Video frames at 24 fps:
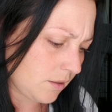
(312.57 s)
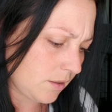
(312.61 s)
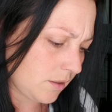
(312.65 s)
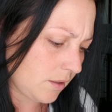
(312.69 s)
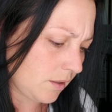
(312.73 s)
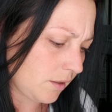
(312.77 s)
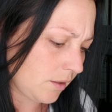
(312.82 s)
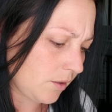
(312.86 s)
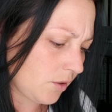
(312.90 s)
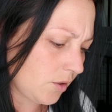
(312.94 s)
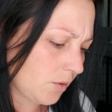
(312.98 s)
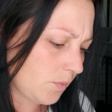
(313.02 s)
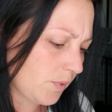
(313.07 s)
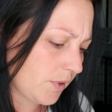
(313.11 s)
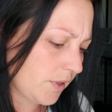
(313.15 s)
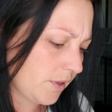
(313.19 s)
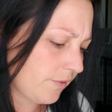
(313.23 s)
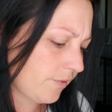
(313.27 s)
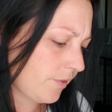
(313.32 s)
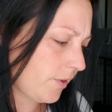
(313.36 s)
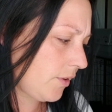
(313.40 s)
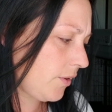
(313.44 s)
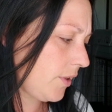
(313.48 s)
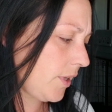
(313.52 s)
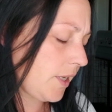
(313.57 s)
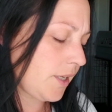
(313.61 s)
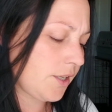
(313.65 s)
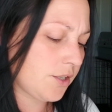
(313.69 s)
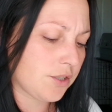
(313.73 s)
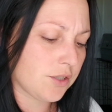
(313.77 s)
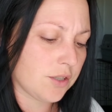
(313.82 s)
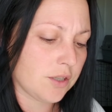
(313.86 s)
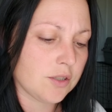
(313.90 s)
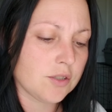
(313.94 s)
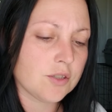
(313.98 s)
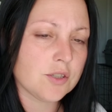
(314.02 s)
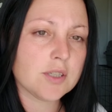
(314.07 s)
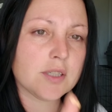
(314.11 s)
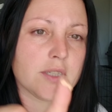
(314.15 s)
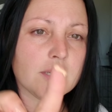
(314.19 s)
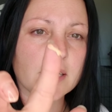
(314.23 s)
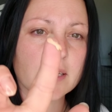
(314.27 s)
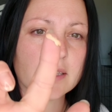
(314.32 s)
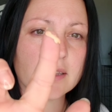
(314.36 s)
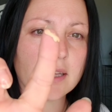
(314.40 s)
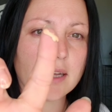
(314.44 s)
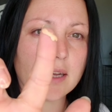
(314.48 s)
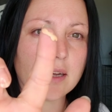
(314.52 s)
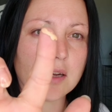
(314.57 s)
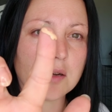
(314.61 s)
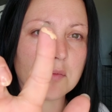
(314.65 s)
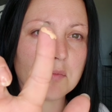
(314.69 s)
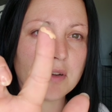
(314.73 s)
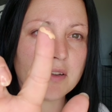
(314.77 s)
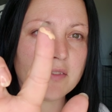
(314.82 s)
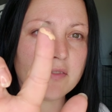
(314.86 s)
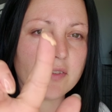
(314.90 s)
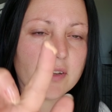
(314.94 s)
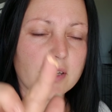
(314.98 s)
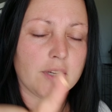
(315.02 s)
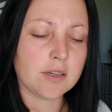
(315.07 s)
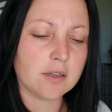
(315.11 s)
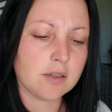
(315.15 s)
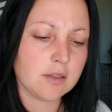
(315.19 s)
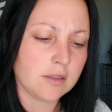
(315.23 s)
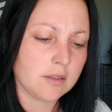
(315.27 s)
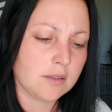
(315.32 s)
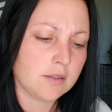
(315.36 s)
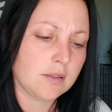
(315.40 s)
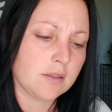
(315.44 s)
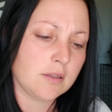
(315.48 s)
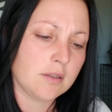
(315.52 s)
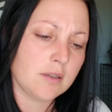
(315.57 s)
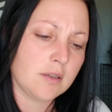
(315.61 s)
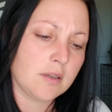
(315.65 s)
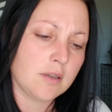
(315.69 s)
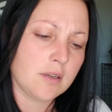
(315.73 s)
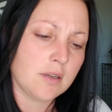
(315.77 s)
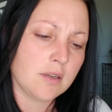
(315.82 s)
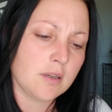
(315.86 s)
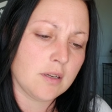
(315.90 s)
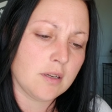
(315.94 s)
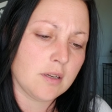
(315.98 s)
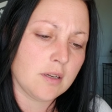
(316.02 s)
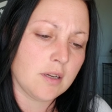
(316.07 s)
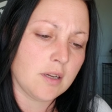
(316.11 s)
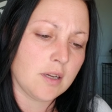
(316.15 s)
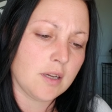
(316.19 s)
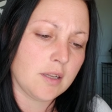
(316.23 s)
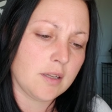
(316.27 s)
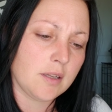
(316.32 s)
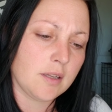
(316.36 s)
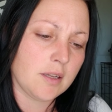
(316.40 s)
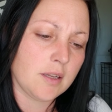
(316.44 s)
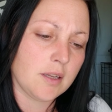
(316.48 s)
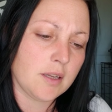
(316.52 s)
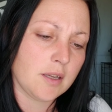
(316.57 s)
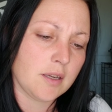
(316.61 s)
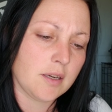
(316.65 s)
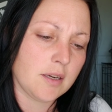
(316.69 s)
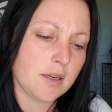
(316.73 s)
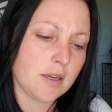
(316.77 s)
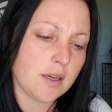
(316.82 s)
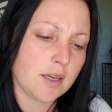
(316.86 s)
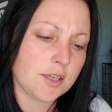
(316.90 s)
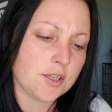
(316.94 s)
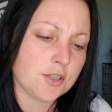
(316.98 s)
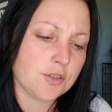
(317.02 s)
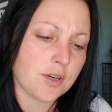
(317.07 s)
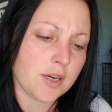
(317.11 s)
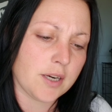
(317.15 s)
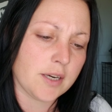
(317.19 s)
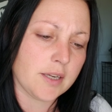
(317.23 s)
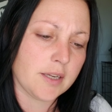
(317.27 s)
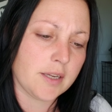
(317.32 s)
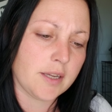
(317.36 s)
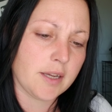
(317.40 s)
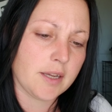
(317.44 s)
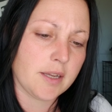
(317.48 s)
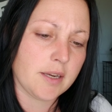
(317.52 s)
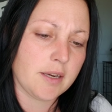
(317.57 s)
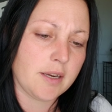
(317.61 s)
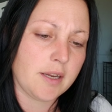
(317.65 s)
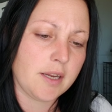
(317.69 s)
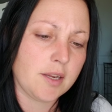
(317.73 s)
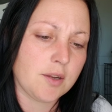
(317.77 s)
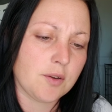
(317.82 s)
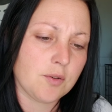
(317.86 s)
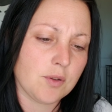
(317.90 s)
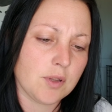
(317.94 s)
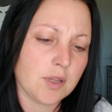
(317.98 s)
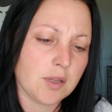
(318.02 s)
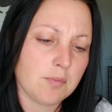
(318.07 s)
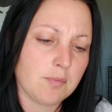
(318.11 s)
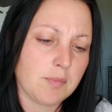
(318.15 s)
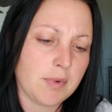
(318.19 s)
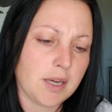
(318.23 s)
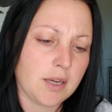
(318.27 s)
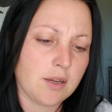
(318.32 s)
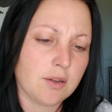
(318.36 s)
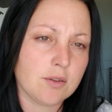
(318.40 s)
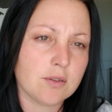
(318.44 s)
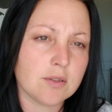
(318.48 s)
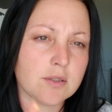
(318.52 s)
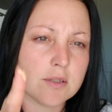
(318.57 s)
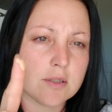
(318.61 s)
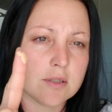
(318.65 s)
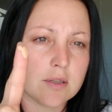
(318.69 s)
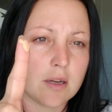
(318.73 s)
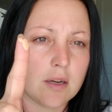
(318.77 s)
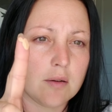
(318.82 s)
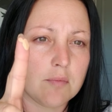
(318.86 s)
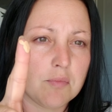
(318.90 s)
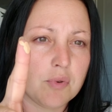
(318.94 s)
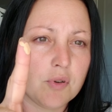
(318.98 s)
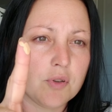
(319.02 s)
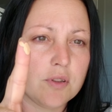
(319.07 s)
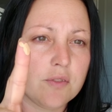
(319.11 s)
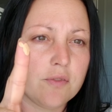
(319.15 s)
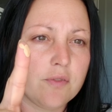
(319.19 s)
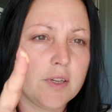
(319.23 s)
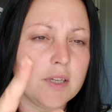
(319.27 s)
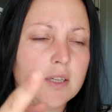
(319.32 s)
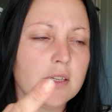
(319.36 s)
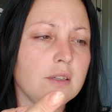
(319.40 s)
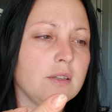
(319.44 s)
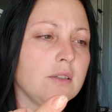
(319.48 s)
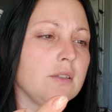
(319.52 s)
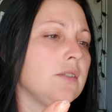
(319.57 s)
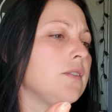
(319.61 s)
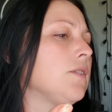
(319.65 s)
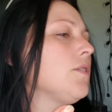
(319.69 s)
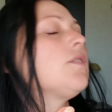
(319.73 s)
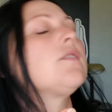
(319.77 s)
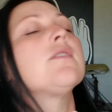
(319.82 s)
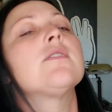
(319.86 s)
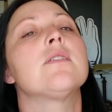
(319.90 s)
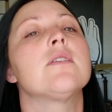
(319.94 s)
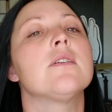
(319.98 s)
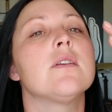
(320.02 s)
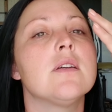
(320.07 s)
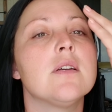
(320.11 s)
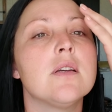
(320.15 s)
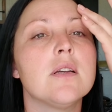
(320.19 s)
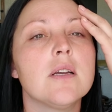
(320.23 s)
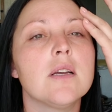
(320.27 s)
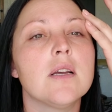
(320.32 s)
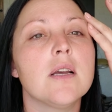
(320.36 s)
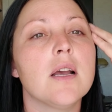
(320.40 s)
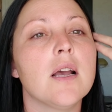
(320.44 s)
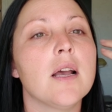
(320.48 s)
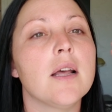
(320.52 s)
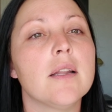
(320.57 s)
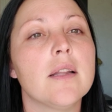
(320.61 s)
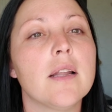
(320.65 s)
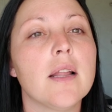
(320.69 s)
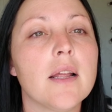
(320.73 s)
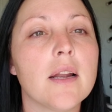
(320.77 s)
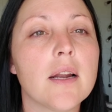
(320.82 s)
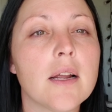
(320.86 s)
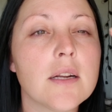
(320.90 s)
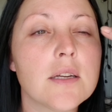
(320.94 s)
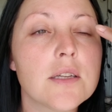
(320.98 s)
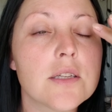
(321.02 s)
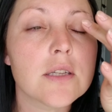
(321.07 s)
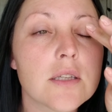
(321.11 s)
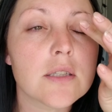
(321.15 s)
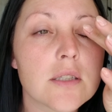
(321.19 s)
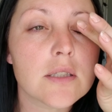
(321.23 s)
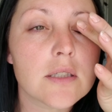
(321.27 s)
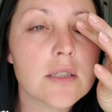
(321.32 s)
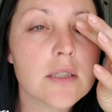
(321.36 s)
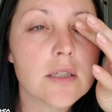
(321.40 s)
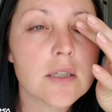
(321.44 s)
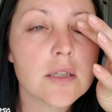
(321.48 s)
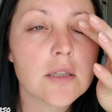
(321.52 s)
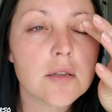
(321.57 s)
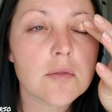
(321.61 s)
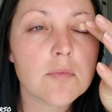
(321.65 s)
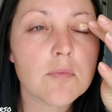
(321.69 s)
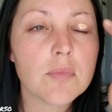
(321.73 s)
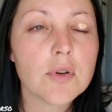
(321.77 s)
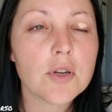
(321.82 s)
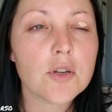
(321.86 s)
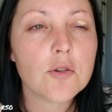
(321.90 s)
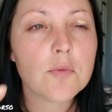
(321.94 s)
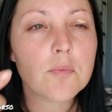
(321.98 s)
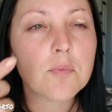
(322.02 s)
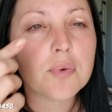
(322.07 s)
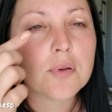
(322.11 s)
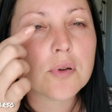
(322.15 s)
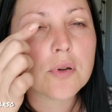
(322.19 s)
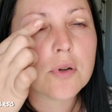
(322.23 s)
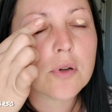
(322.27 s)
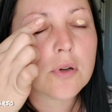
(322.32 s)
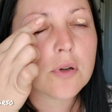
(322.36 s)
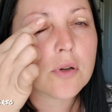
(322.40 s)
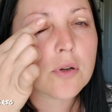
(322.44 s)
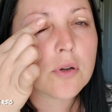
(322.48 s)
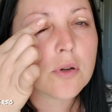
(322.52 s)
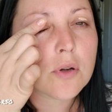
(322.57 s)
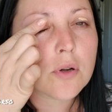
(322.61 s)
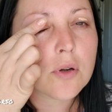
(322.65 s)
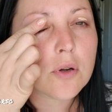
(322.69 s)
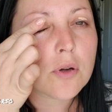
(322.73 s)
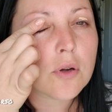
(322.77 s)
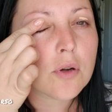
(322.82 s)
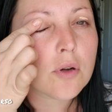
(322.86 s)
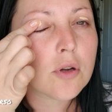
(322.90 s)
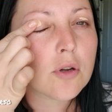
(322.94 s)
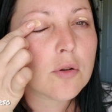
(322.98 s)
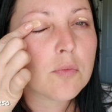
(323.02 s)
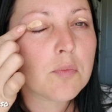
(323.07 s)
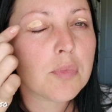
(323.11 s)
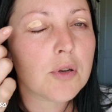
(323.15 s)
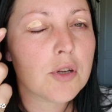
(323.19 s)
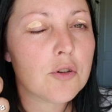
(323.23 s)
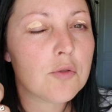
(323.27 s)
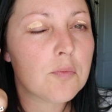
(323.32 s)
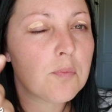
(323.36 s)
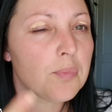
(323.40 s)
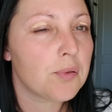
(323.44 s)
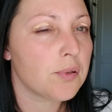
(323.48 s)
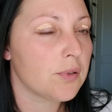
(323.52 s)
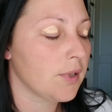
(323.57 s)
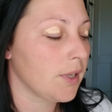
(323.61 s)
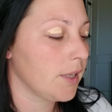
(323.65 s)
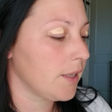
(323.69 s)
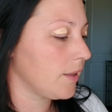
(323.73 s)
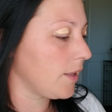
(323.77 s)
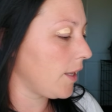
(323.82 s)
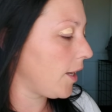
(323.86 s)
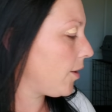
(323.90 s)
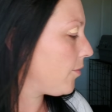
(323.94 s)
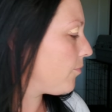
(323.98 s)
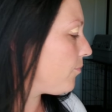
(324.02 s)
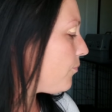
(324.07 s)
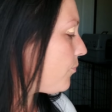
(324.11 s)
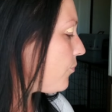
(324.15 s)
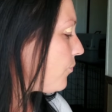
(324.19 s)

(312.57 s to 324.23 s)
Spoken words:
a little bit of foundation just like that on my finger, and then I try to get equal amounts on both fingers, and then I just bloop, bloop, like that.